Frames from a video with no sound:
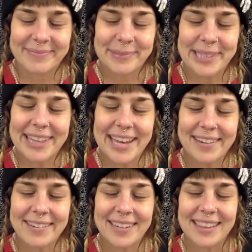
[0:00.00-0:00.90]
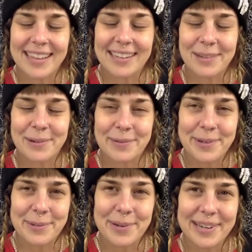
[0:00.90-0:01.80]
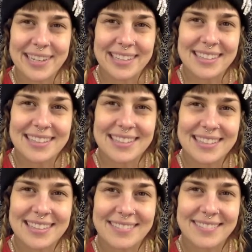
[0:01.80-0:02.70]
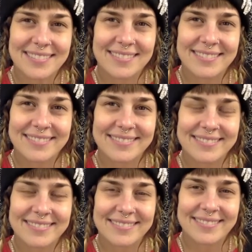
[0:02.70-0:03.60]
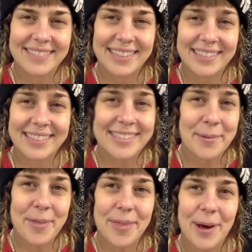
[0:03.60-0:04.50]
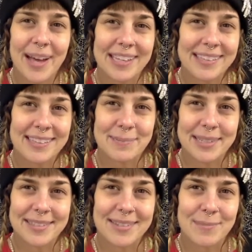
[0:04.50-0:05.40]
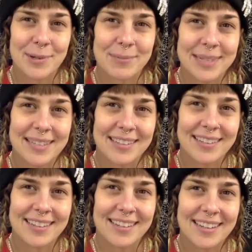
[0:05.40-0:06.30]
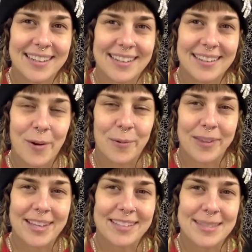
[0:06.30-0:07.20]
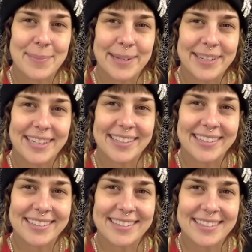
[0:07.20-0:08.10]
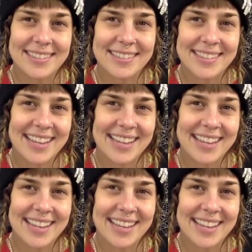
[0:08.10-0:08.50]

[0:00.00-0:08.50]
Breathe out and let go of your worries. There is no thought in the present moment only experience.